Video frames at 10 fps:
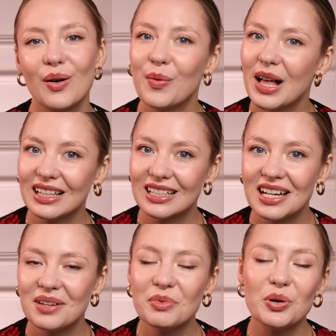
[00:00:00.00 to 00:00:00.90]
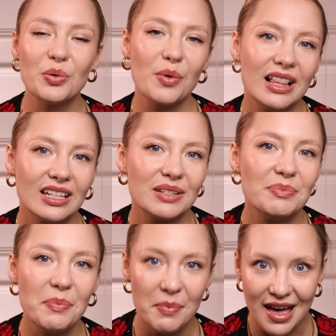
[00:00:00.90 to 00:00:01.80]
Welcome or
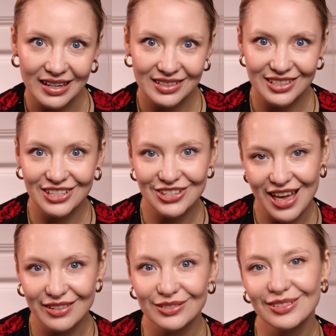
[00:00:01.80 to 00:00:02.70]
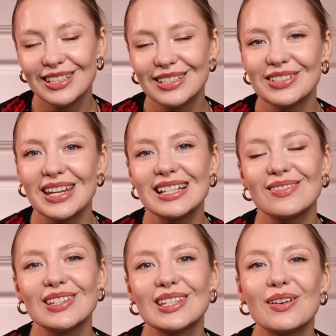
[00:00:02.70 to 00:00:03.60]
welcome back to the channel. Today's
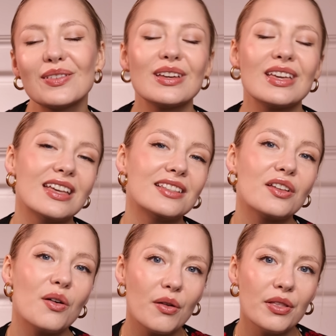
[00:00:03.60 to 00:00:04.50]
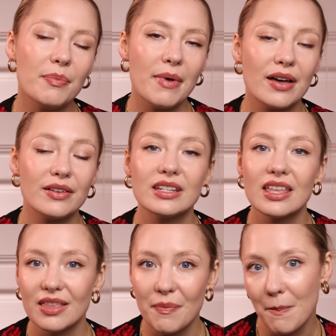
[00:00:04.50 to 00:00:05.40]
video is all about
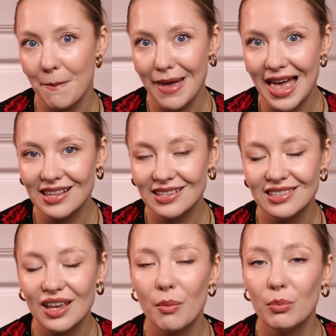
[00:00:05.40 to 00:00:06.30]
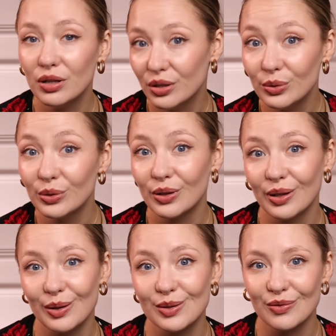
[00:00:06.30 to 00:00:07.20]
the best blue
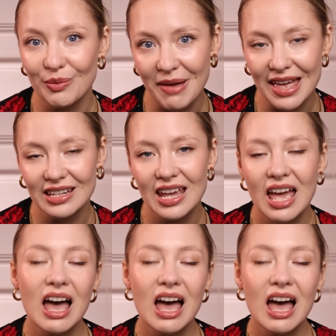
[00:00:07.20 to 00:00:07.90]
colognes for men.